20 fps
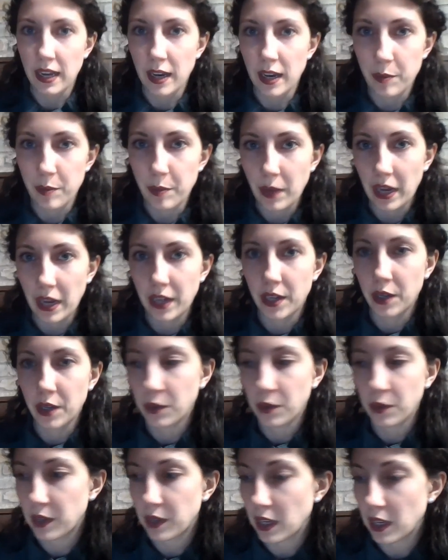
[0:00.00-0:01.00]
I know
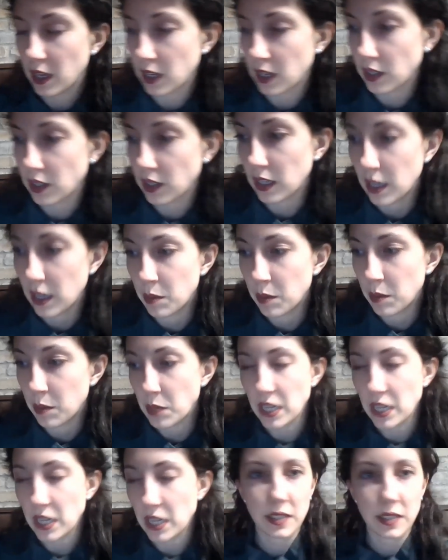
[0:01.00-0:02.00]

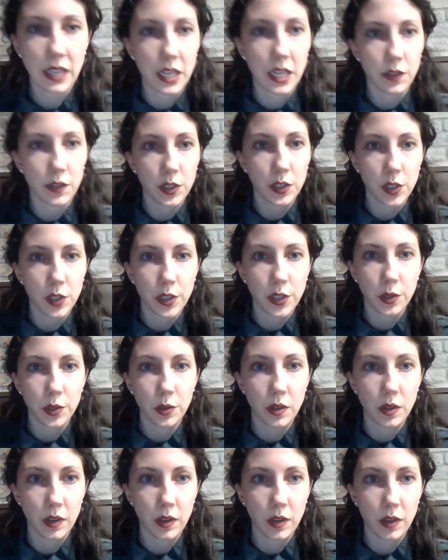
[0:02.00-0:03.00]
Embiid is kind of a
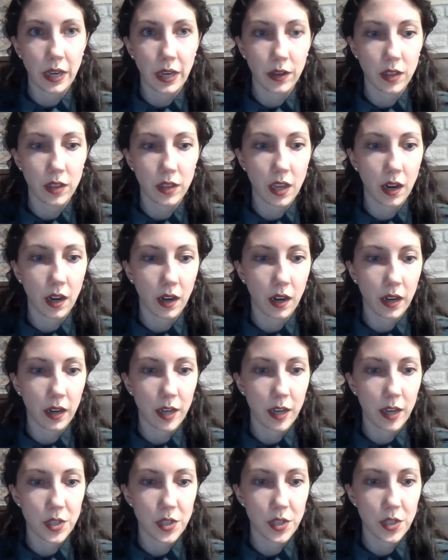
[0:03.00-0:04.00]
load out
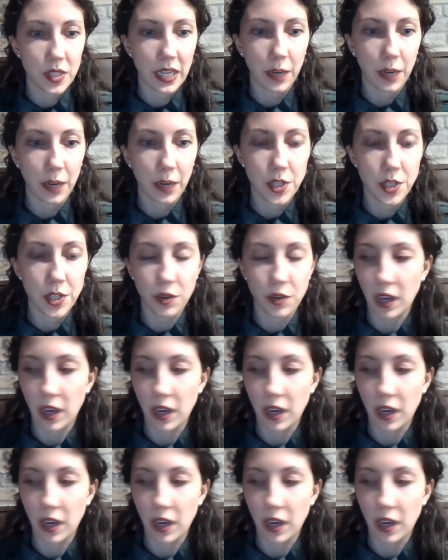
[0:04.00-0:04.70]
there. Just how do you